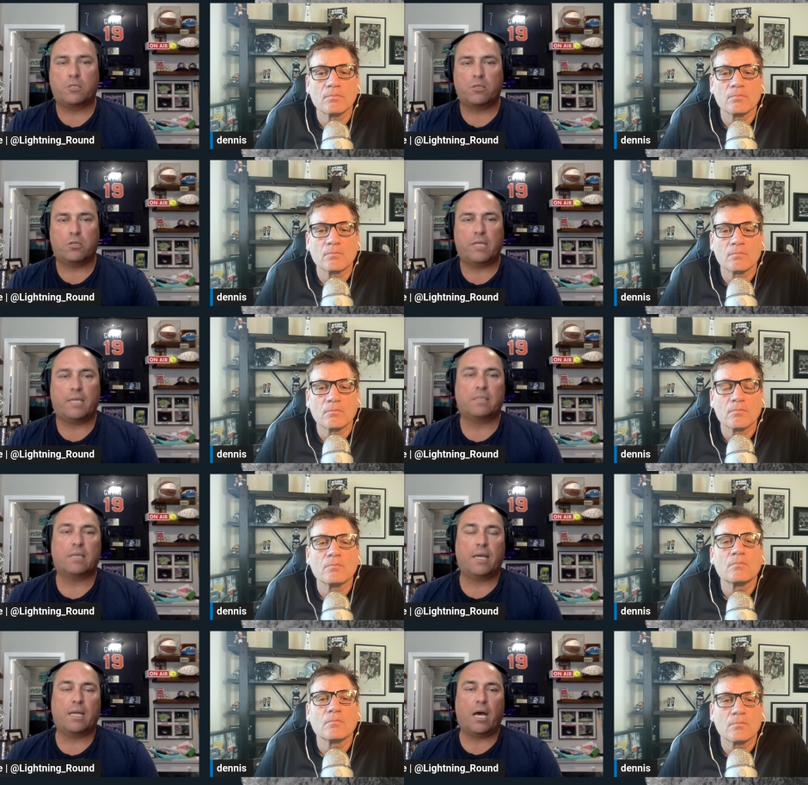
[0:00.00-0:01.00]
Speaker 1: search. They
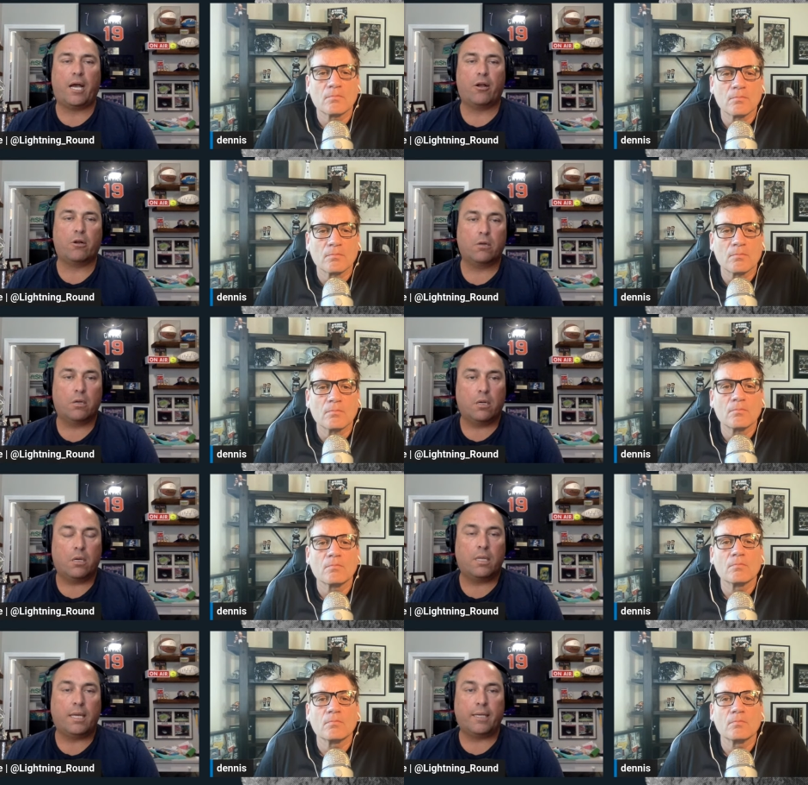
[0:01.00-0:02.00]
decide to hire
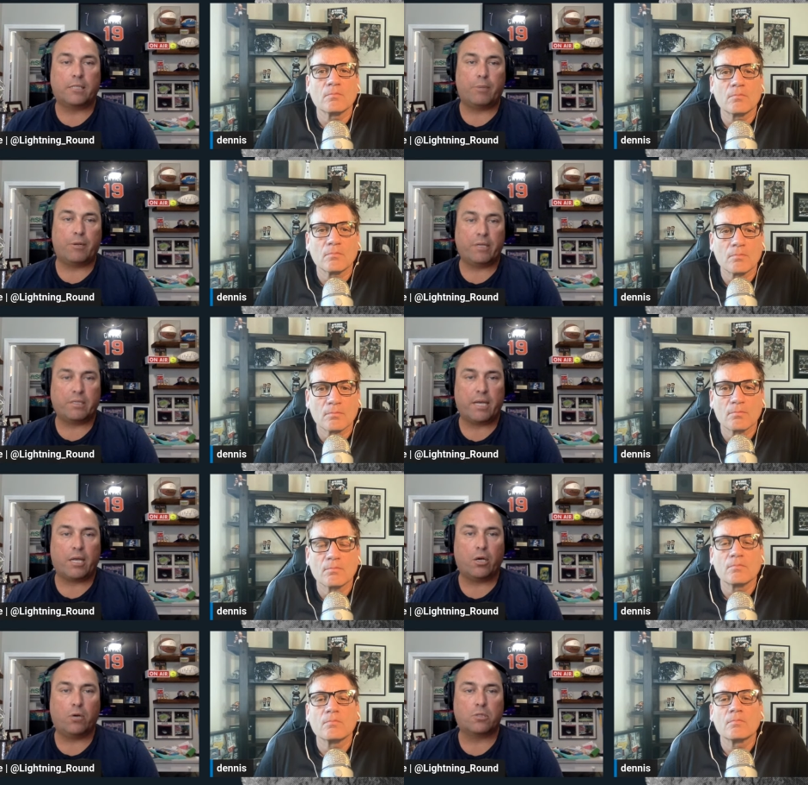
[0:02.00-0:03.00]
the inexperienced head
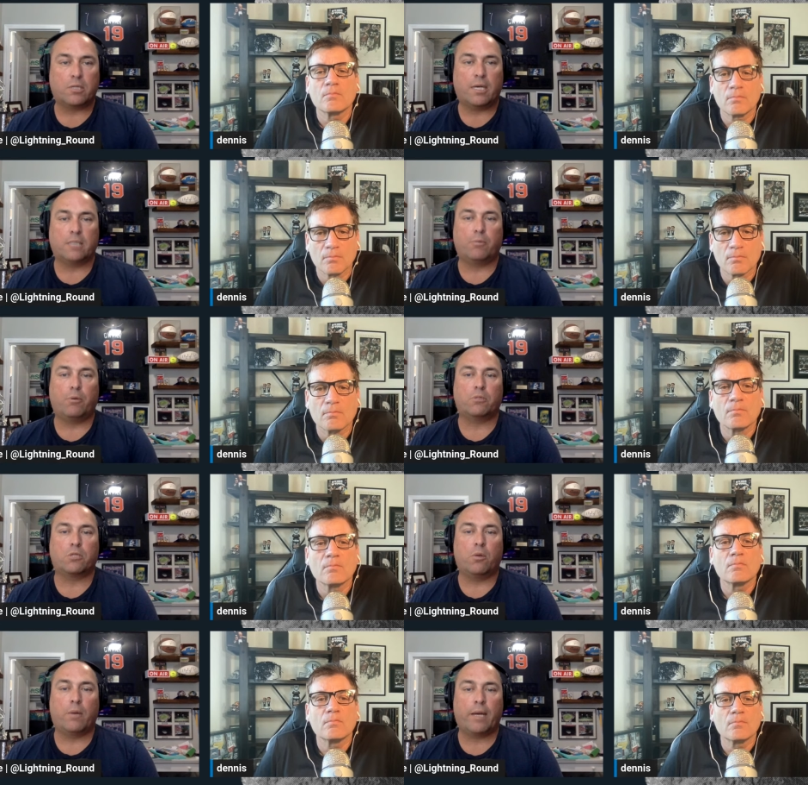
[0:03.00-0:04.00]
coach as opposed to
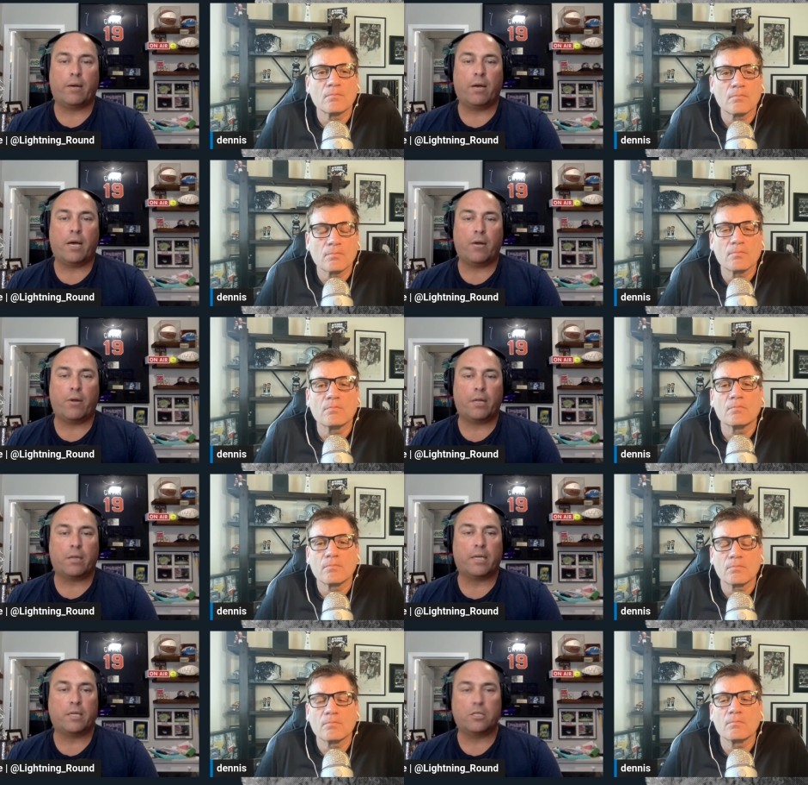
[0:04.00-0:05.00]
going out and hiring
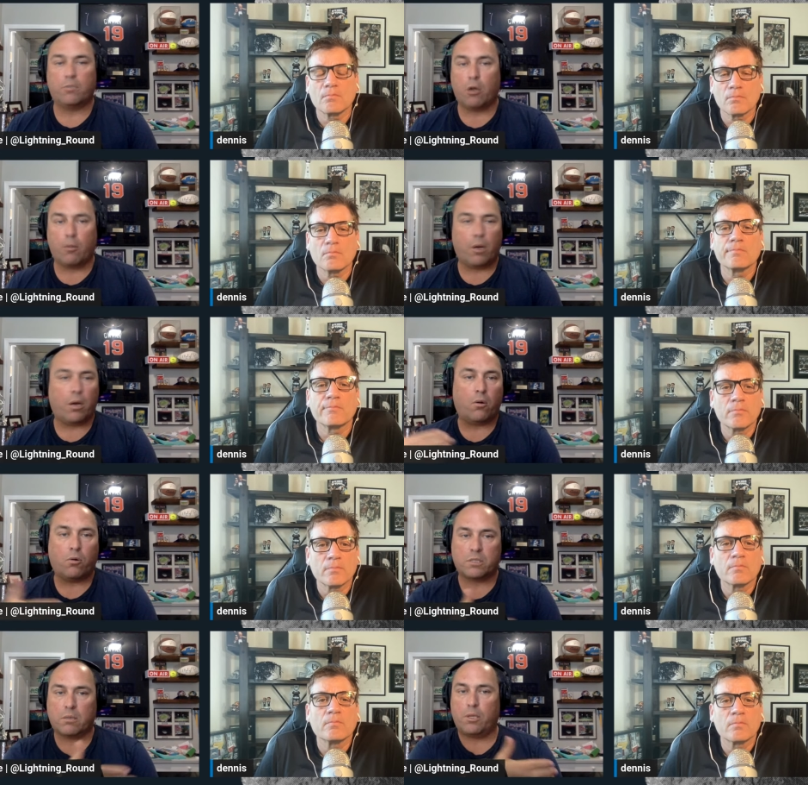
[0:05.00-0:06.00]
like a Jim Harbaugh
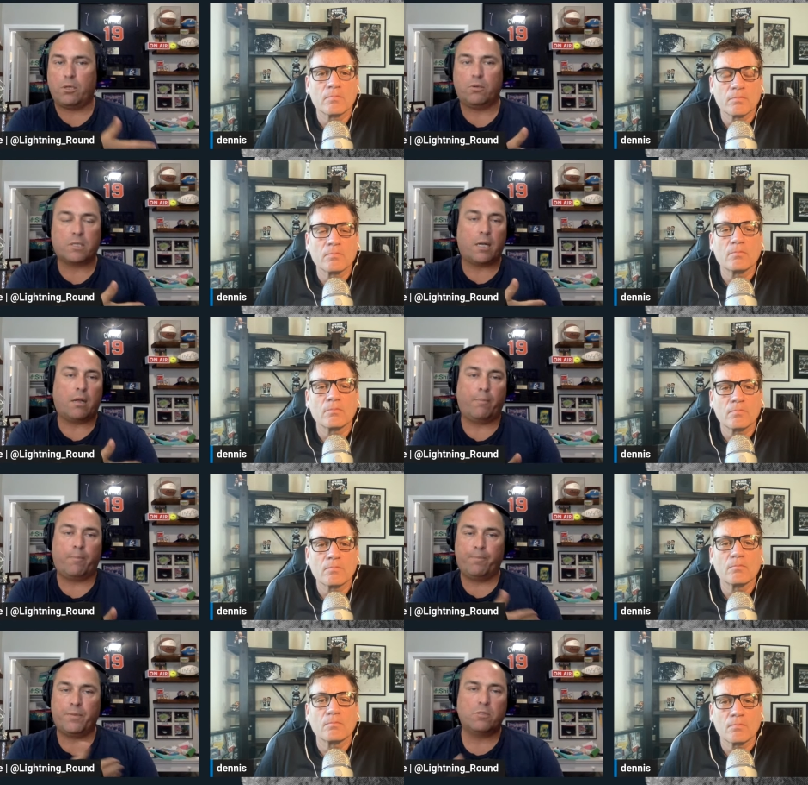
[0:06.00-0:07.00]
or somebody who's got a,
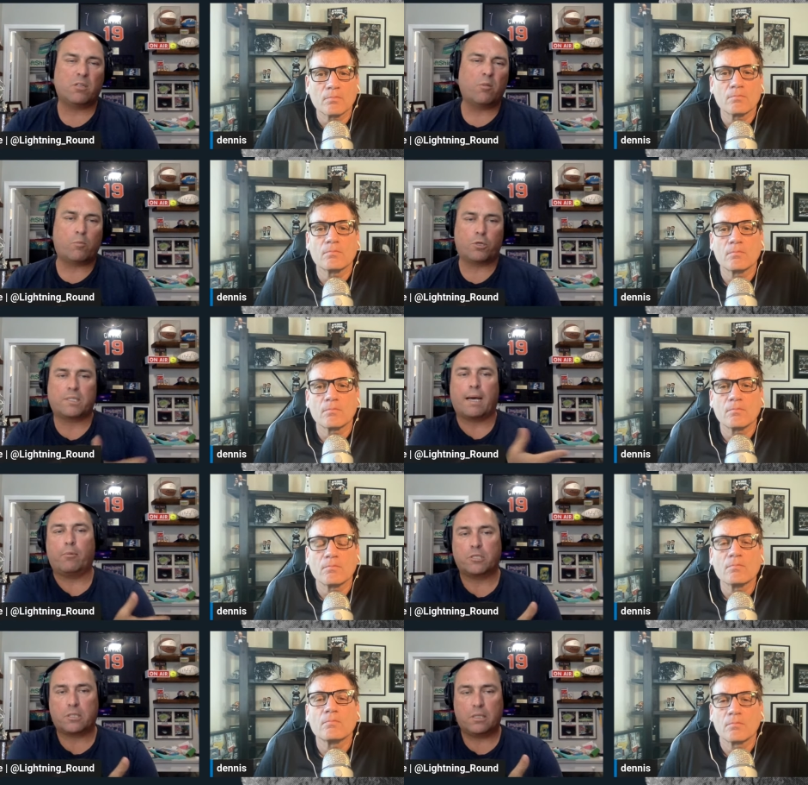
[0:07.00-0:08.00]
who's a little bit more
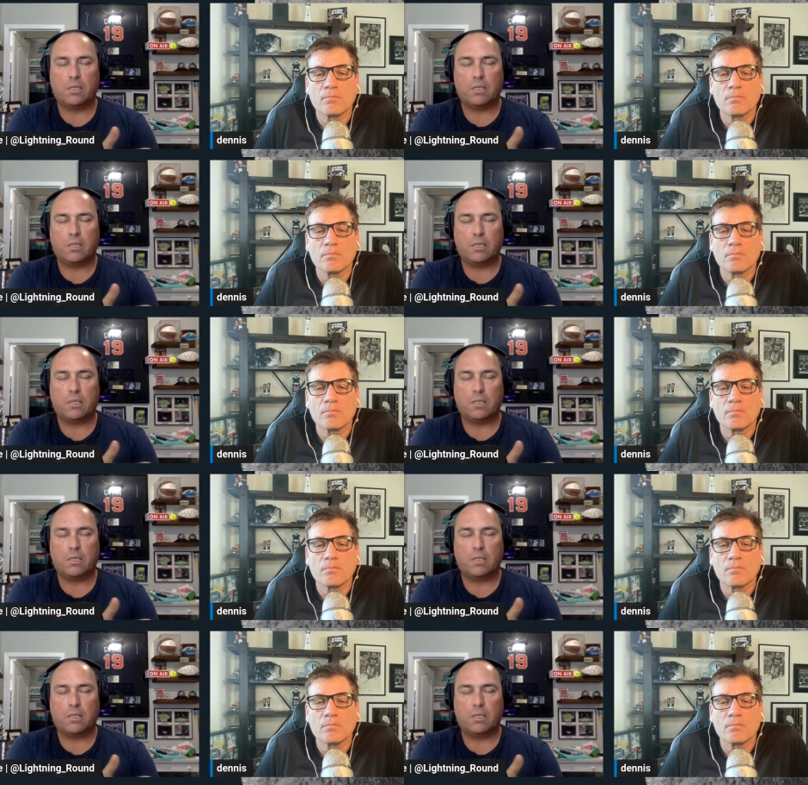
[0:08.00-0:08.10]
established.